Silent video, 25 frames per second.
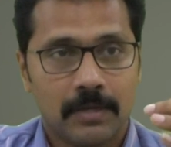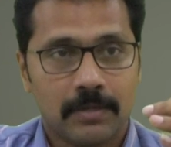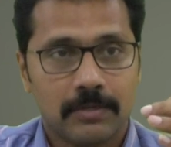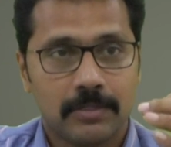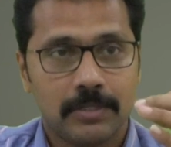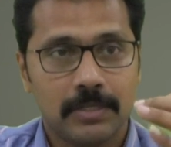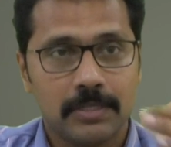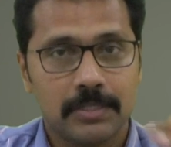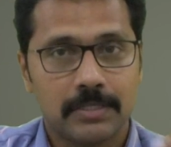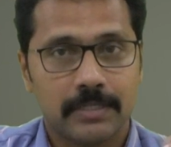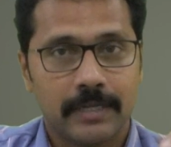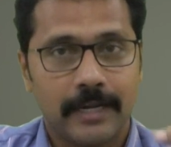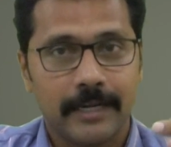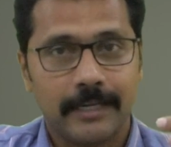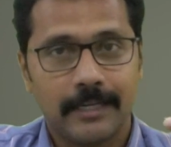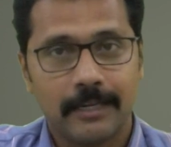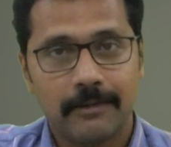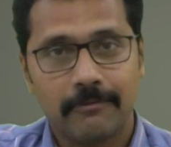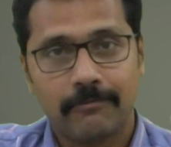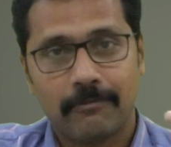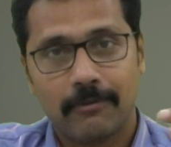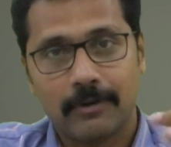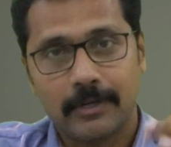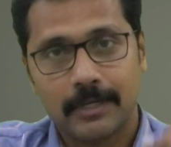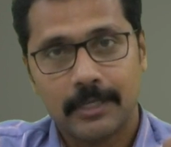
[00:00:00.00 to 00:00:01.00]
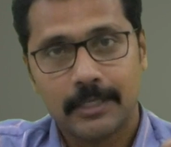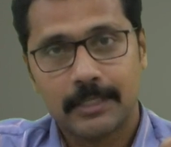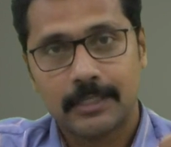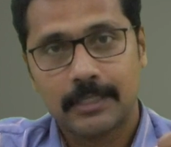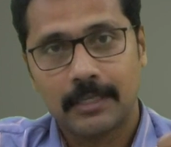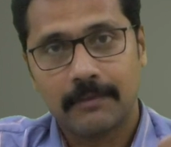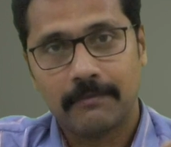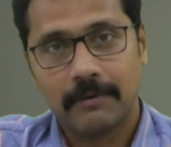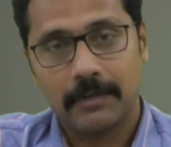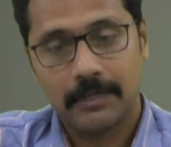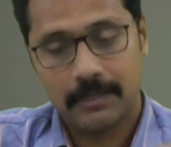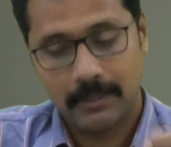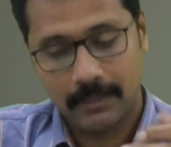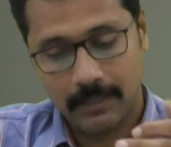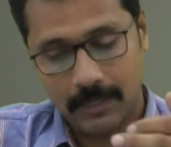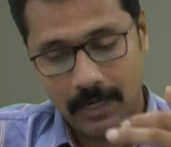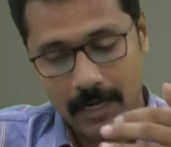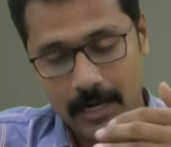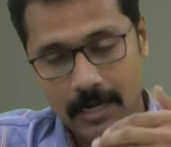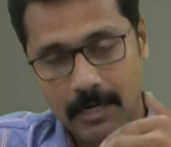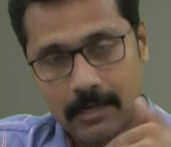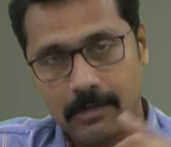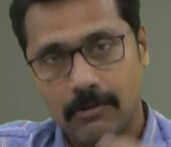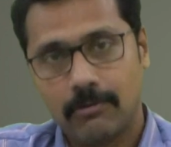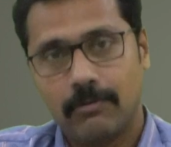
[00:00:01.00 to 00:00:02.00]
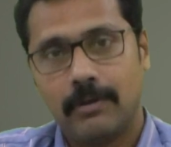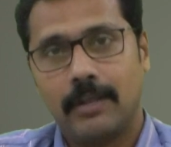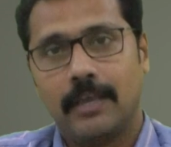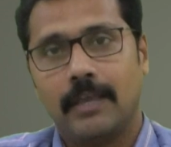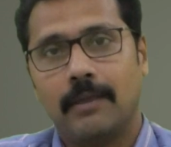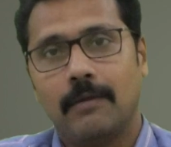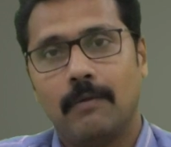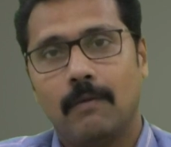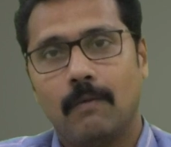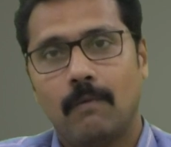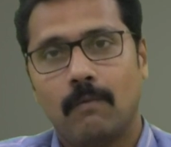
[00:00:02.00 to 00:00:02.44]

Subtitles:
since 1947 till today,